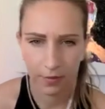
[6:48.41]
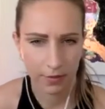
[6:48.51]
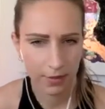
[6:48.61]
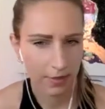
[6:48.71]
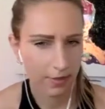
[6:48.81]

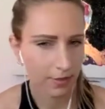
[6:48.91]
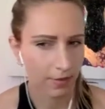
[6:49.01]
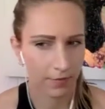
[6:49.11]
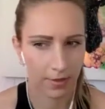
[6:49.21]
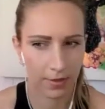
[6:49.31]
is this
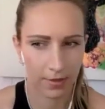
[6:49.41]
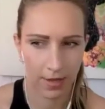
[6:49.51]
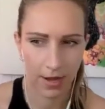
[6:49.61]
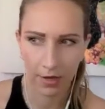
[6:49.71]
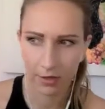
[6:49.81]
something
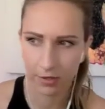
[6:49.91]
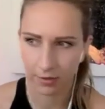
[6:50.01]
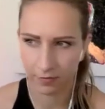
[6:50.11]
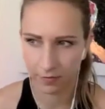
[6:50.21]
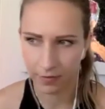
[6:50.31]
that
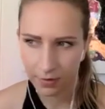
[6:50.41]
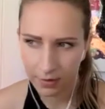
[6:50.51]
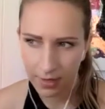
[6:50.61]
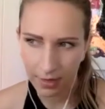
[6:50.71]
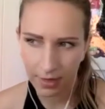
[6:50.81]
actually
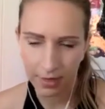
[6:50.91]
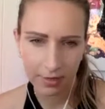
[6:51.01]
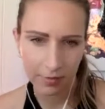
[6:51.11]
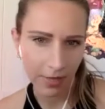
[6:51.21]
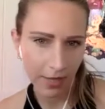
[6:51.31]
feels like they
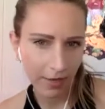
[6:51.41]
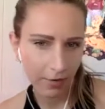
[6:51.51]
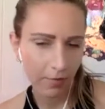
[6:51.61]
explain it,